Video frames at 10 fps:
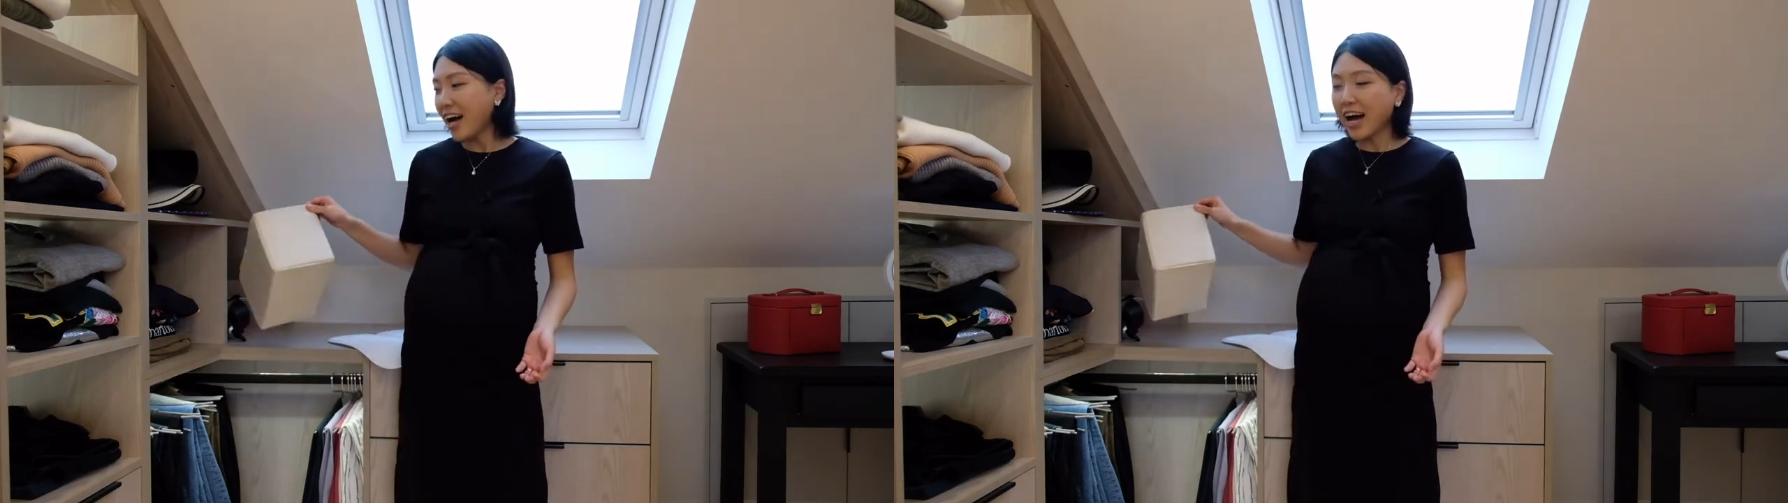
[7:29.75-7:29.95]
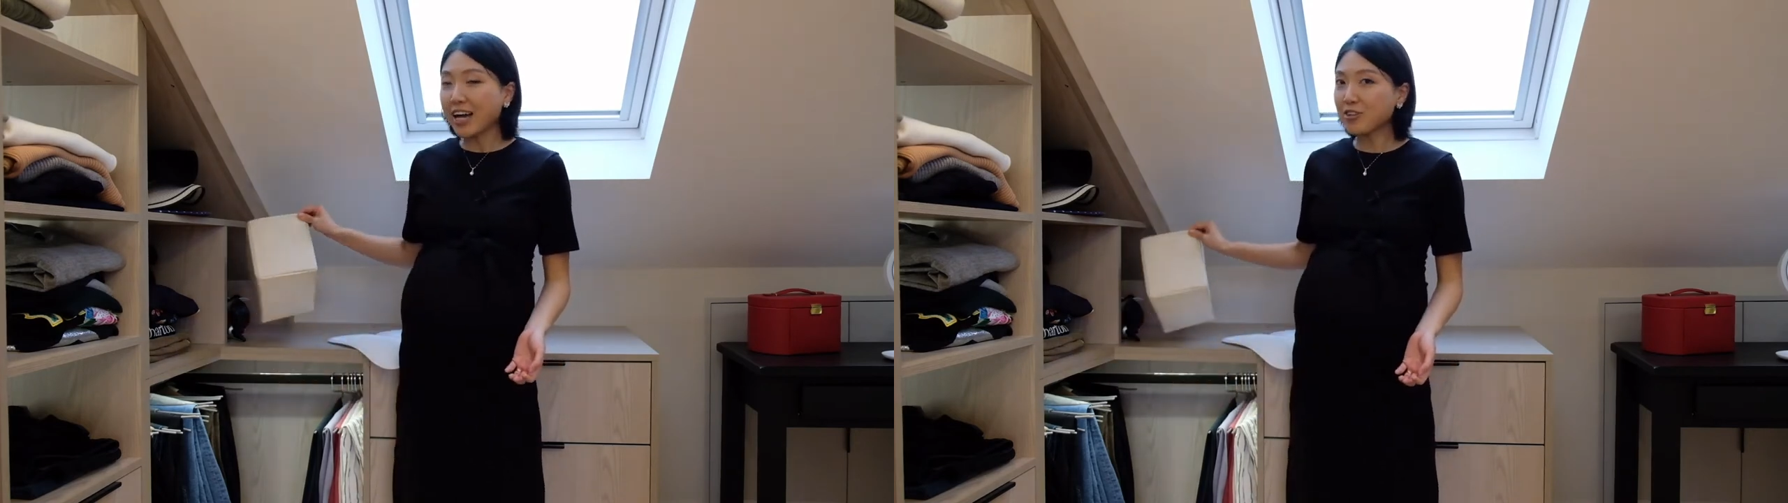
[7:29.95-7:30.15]

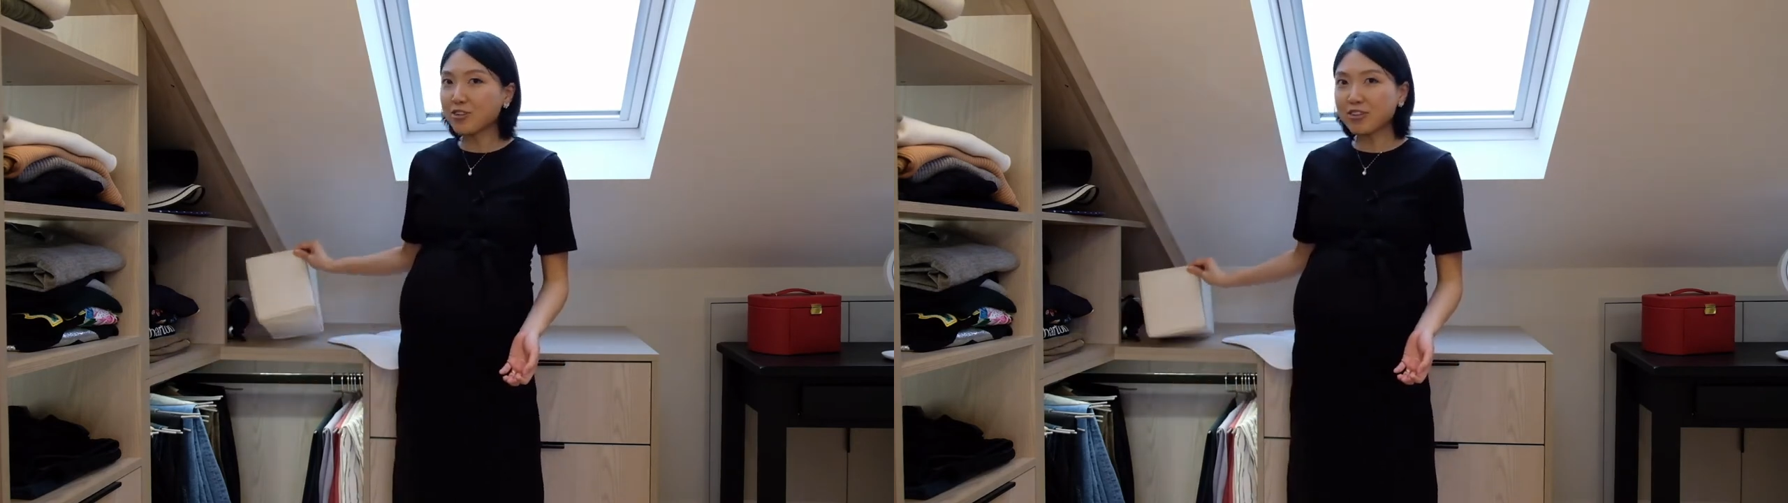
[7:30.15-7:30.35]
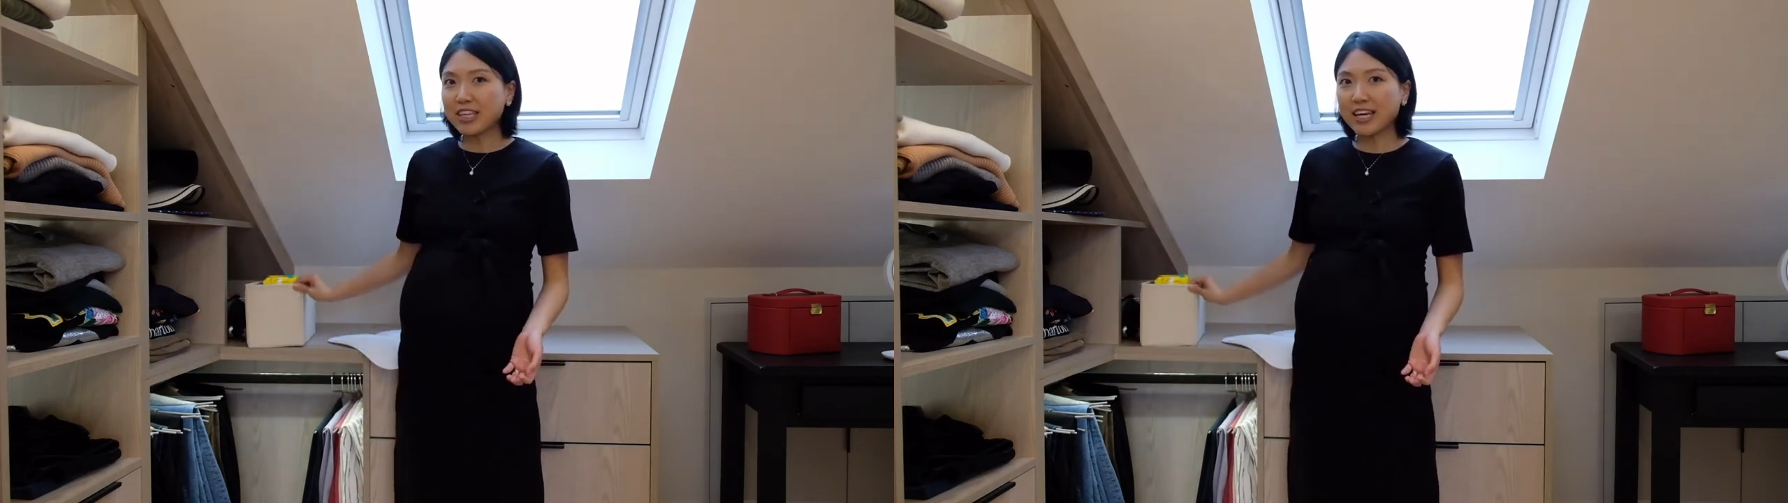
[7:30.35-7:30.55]
I don't
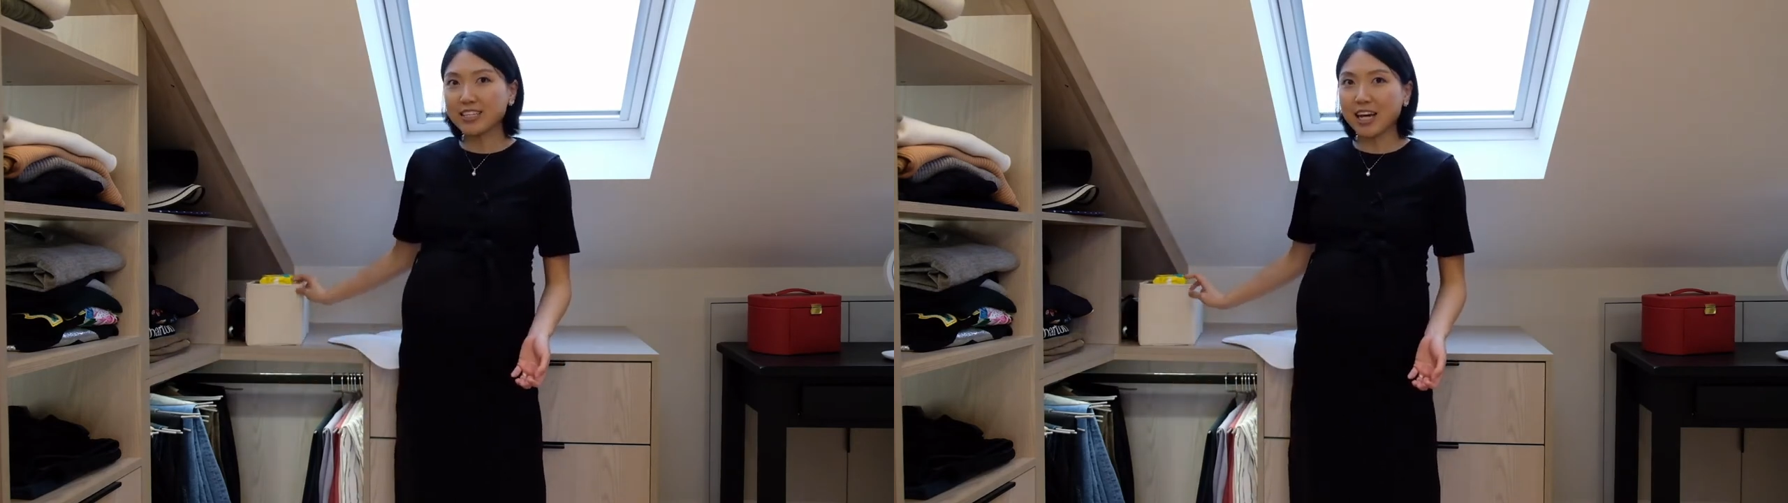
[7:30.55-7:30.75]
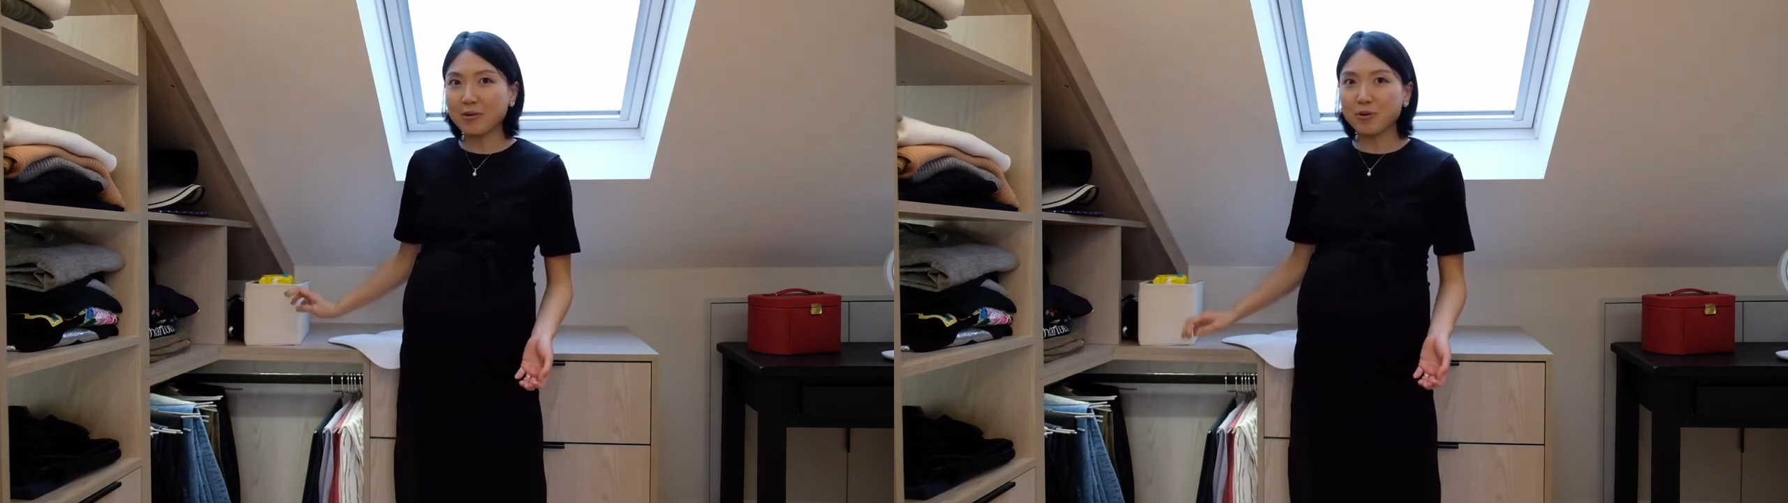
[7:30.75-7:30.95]
know yet,
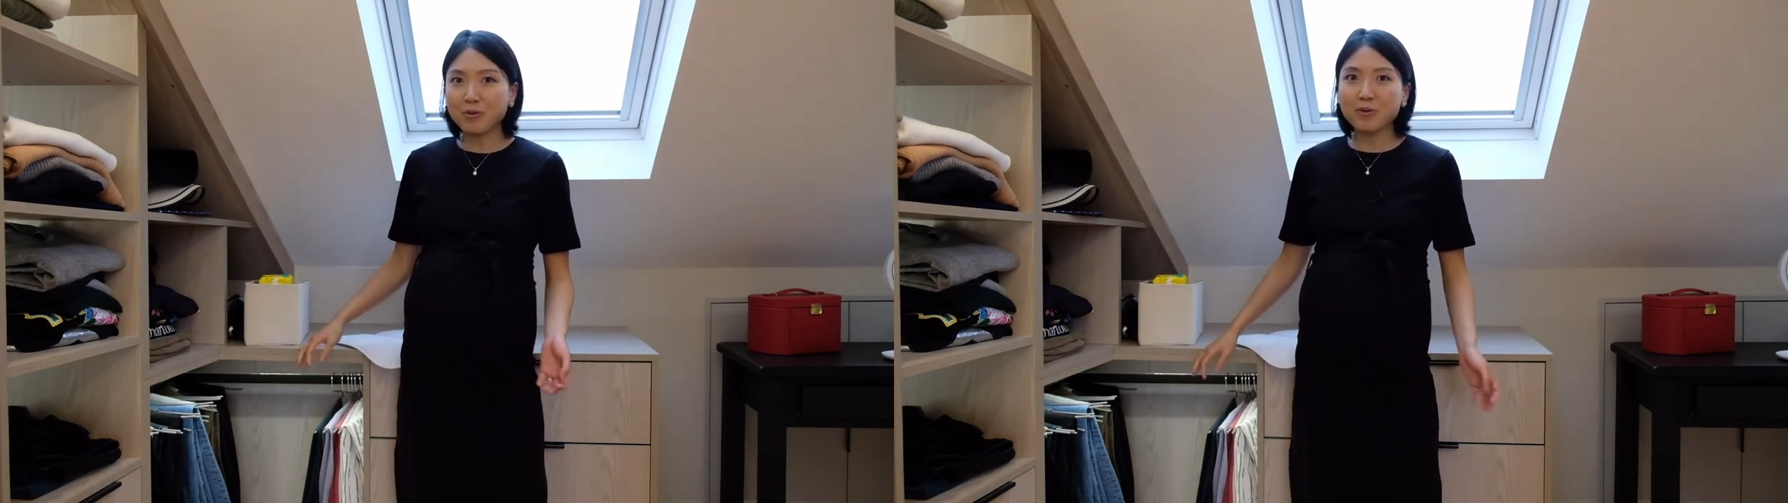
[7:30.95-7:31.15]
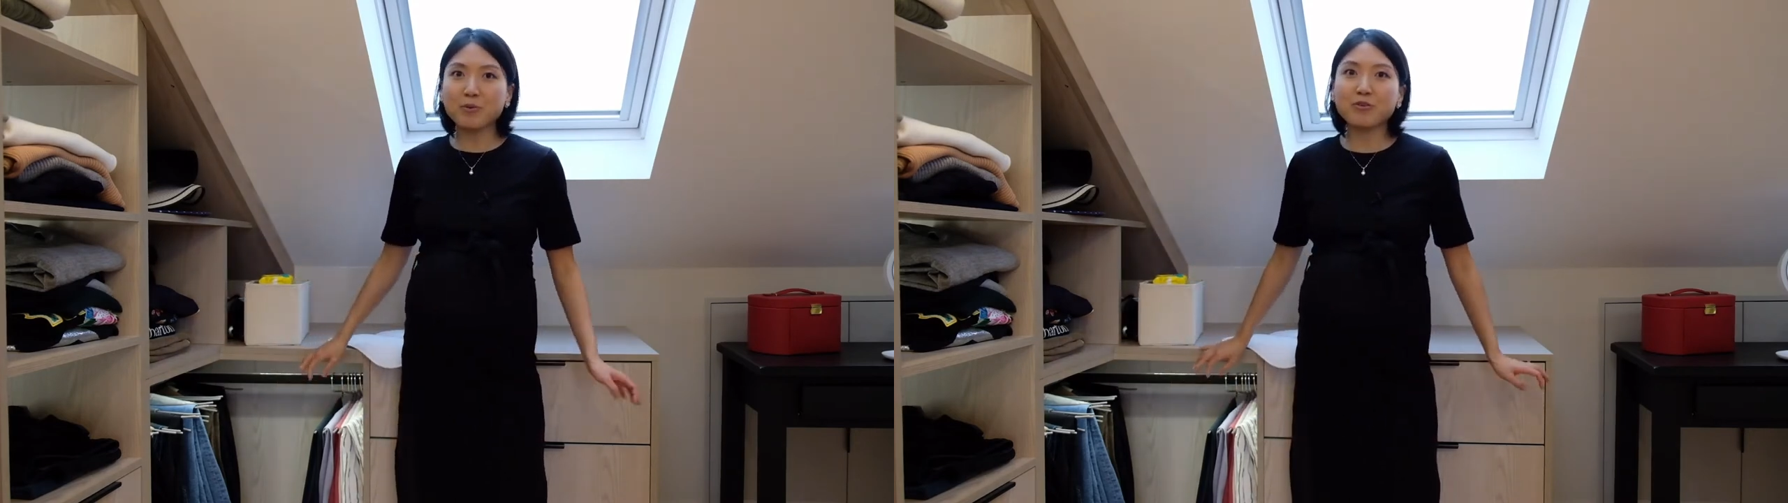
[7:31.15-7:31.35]
I
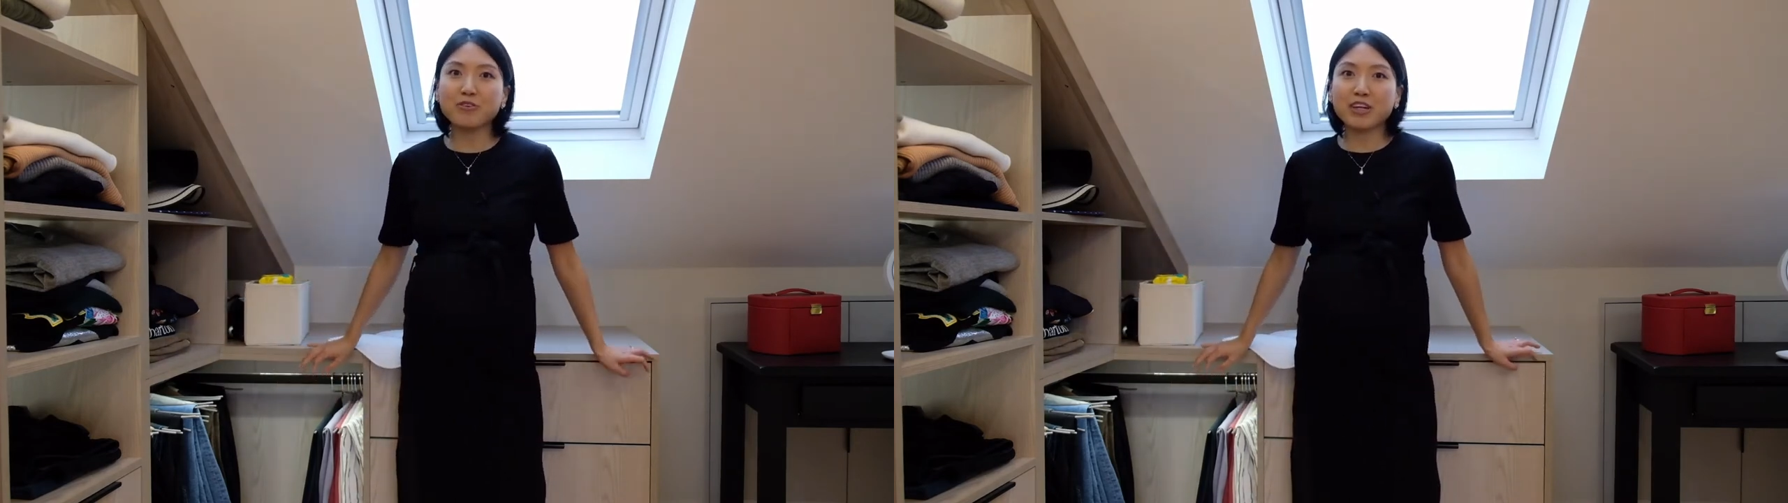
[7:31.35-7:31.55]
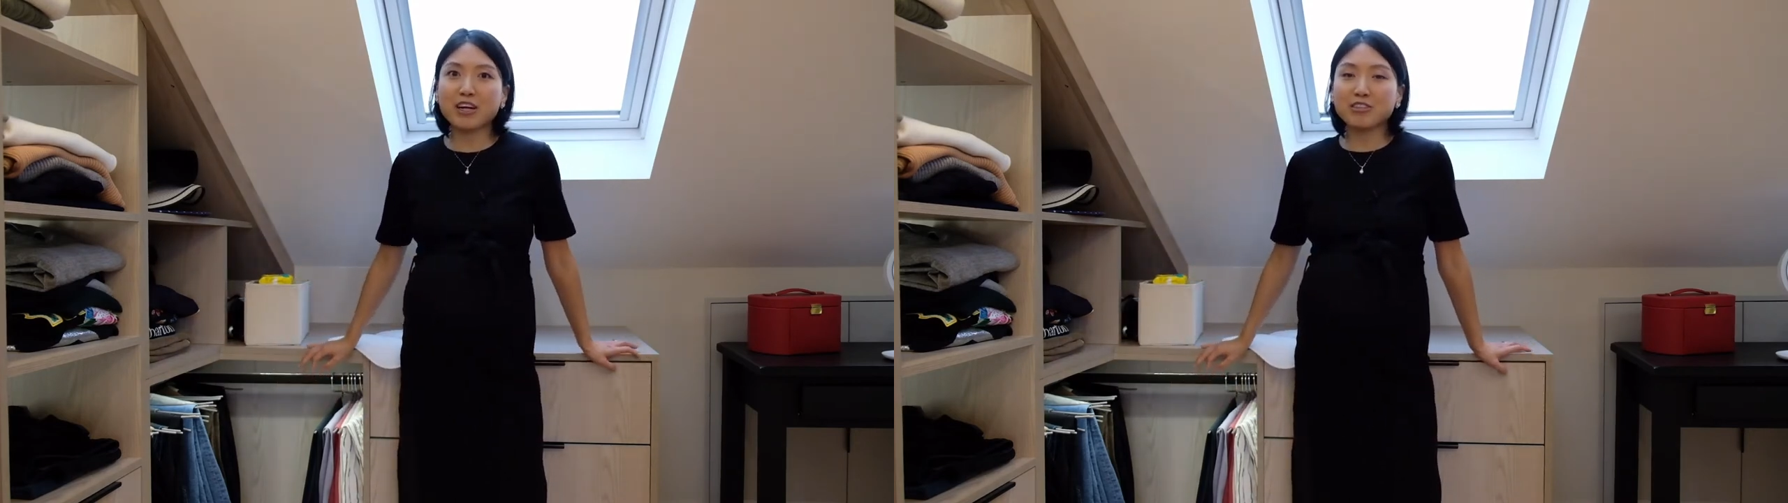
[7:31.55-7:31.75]
probably will
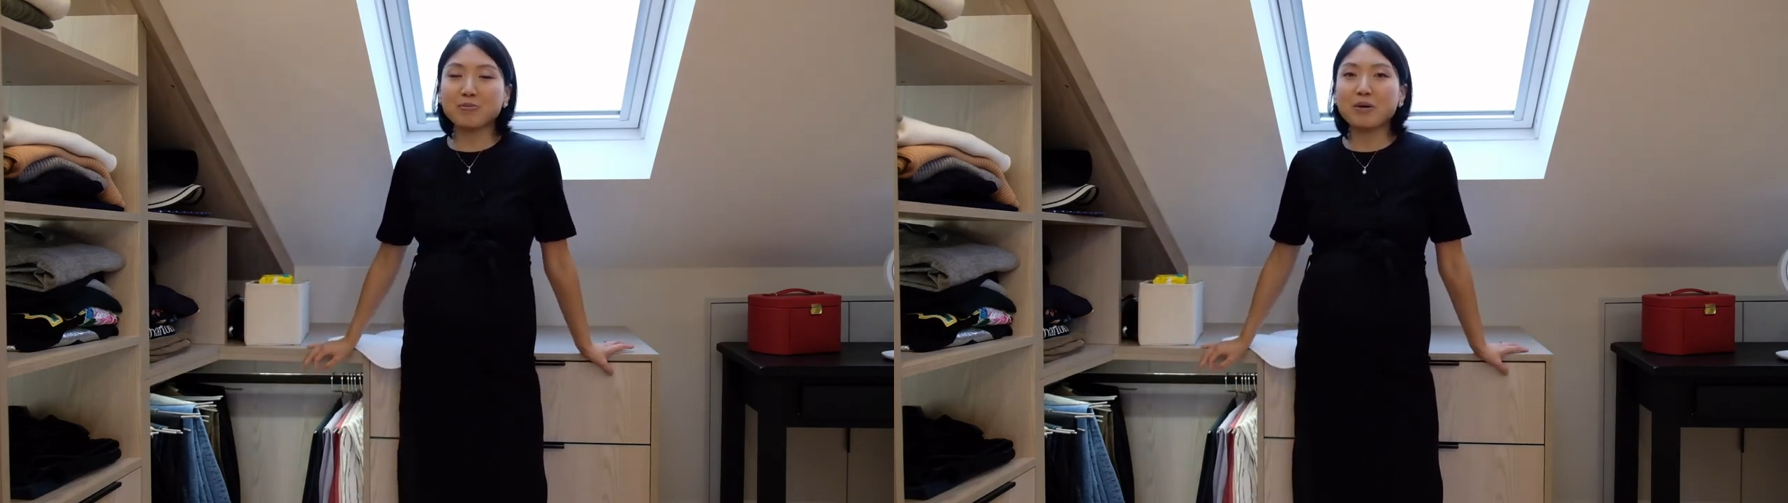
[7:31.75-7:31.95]
figure out a